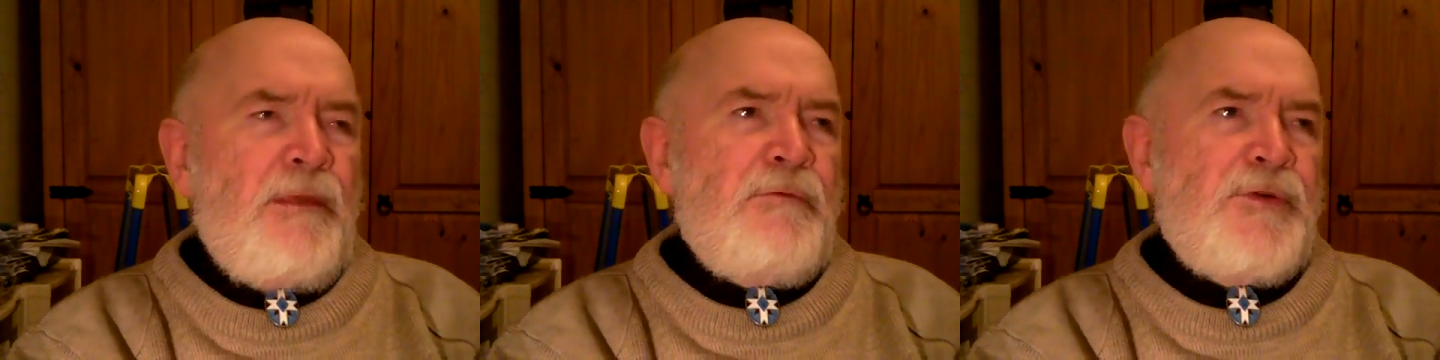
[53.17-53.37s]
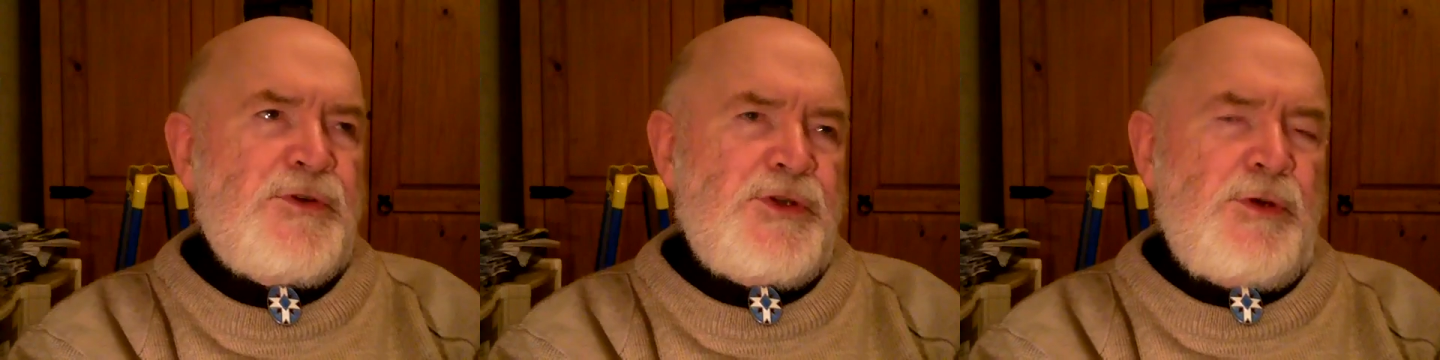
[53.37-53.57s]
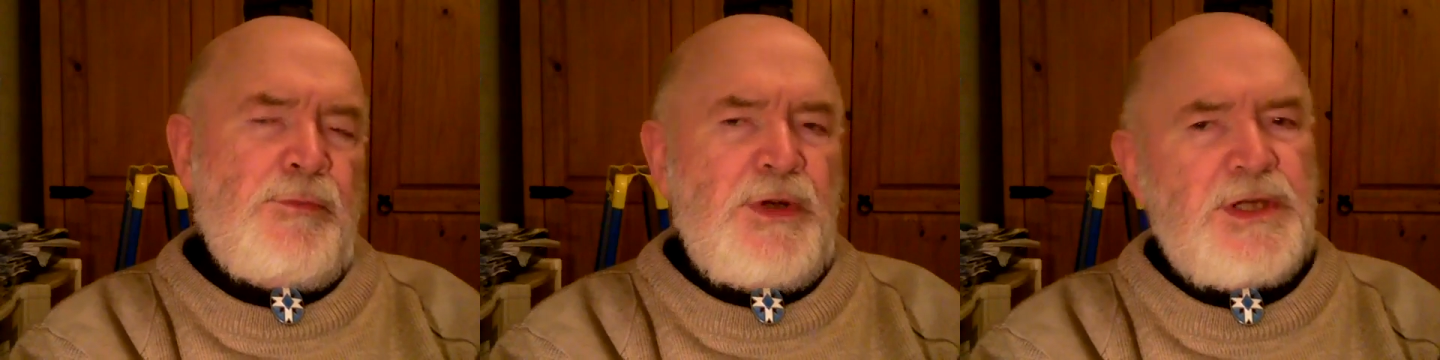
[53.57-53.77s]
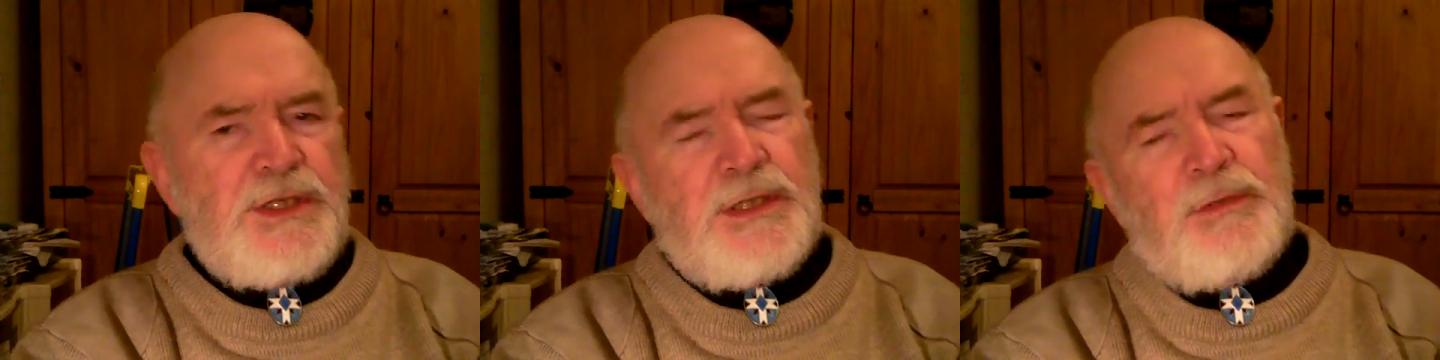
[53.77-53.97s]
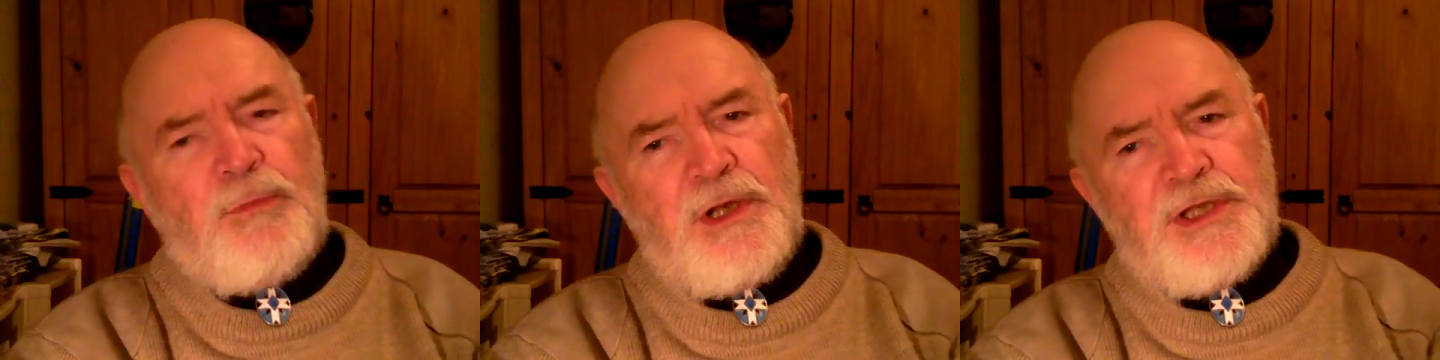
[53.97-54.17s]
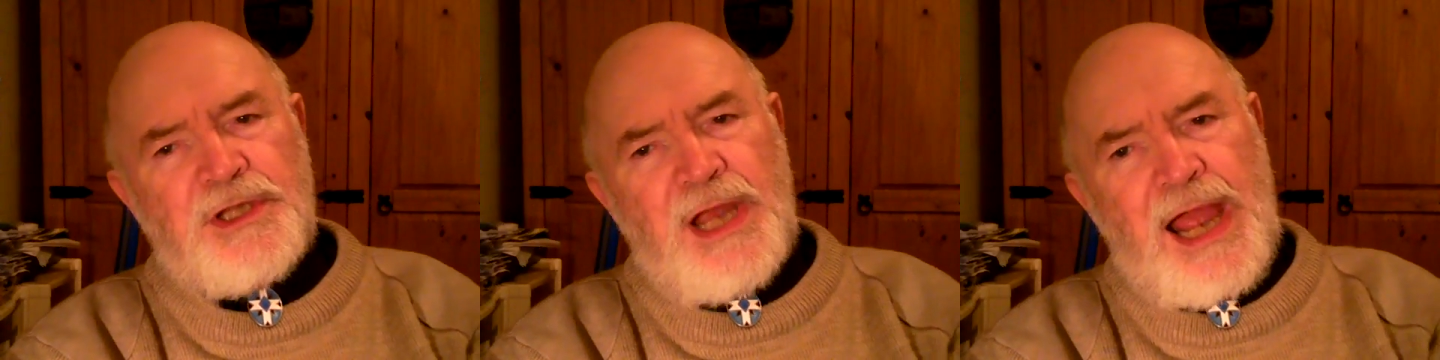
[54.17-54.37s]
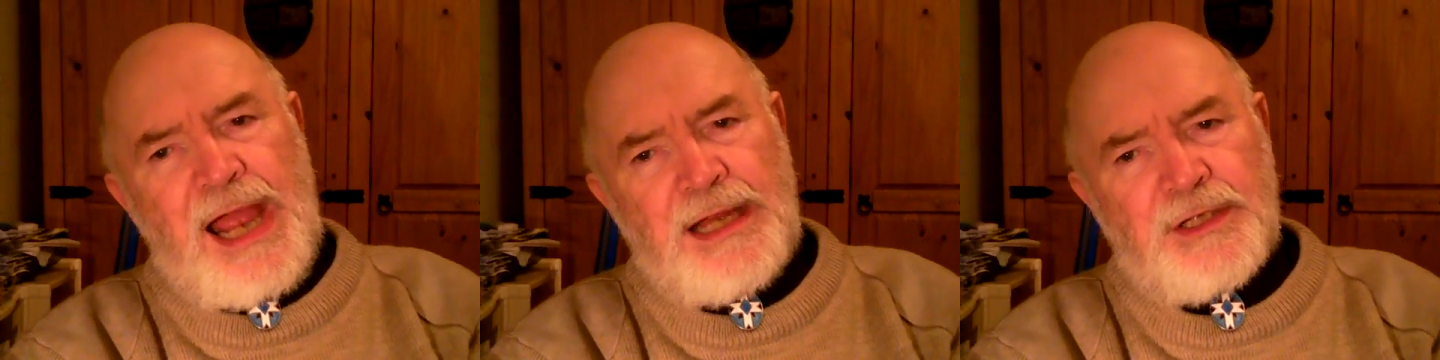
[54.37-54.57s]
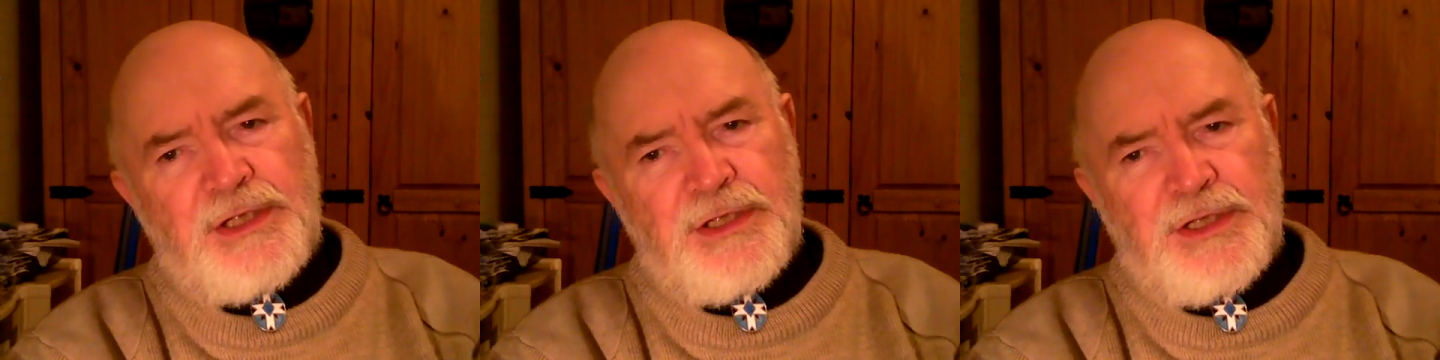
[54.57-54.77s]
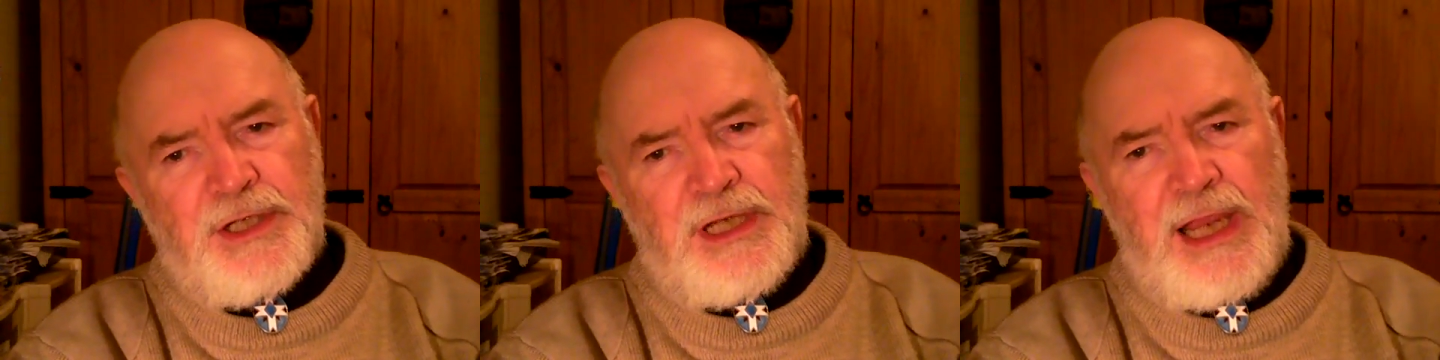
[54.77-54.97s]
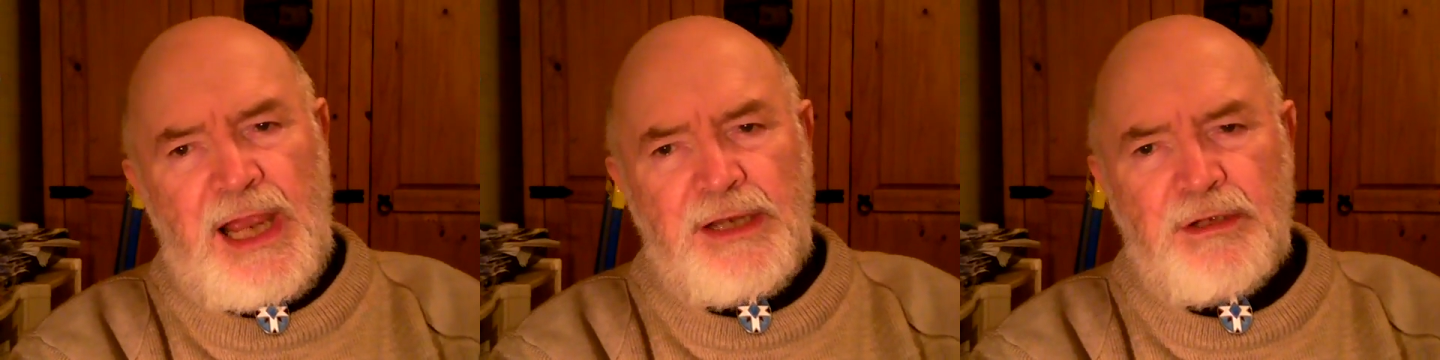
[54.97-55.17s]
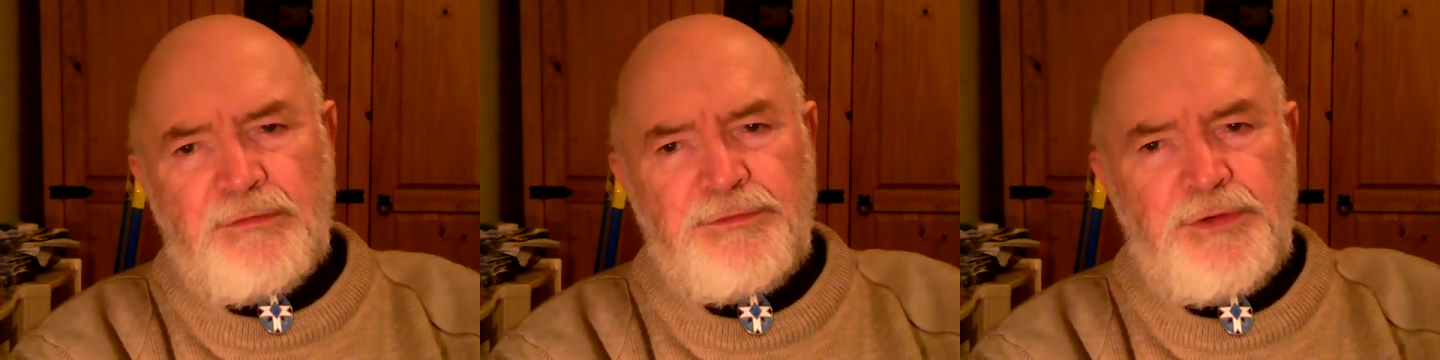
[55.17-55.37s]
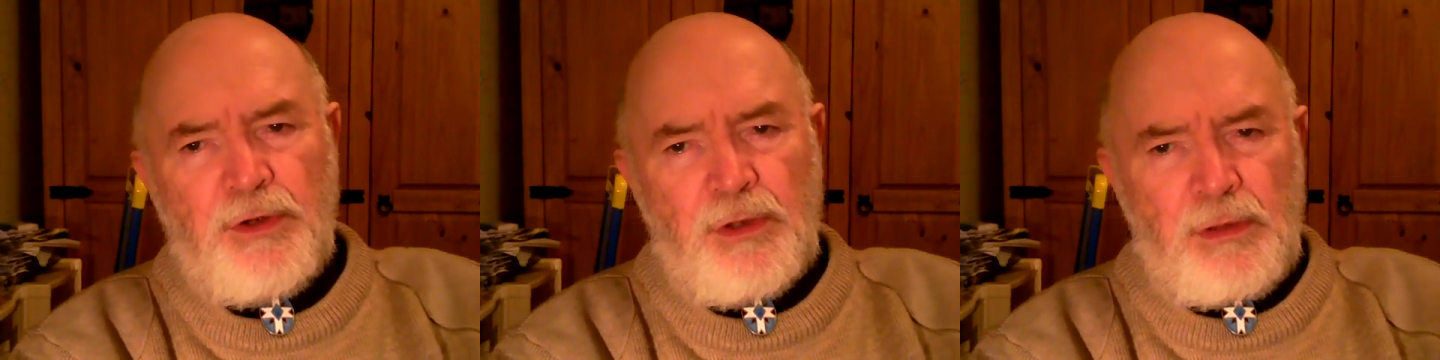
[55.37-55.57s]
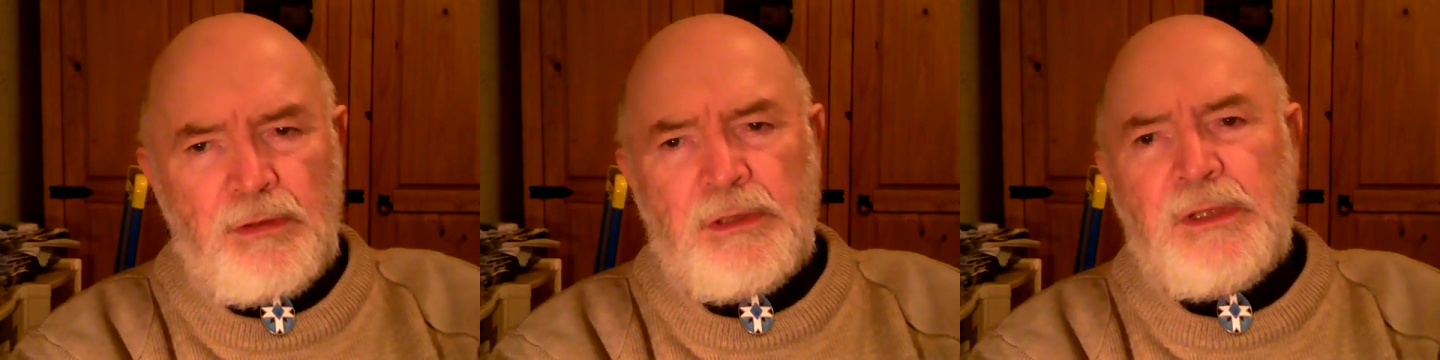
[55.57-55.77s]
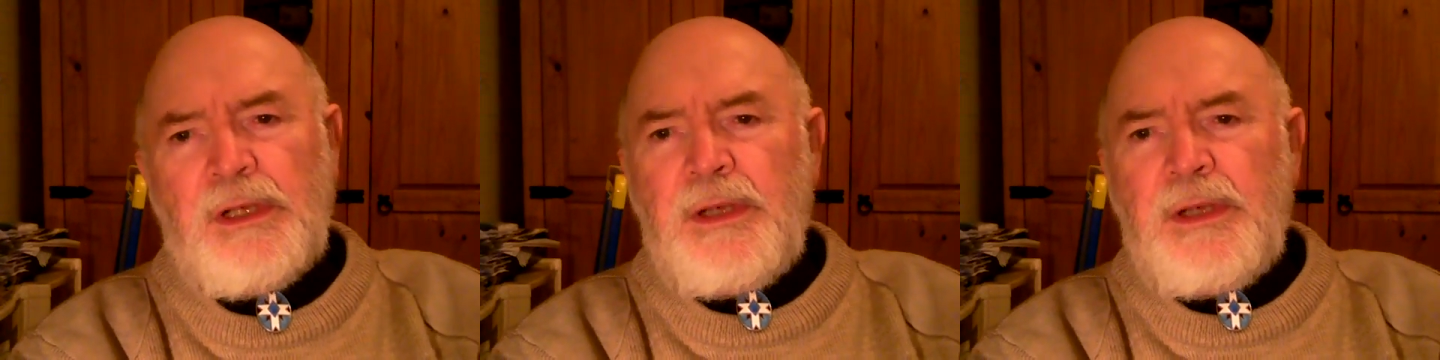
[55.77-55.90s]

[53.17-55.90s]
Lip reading: for some reason, which acts as a kind of funnel,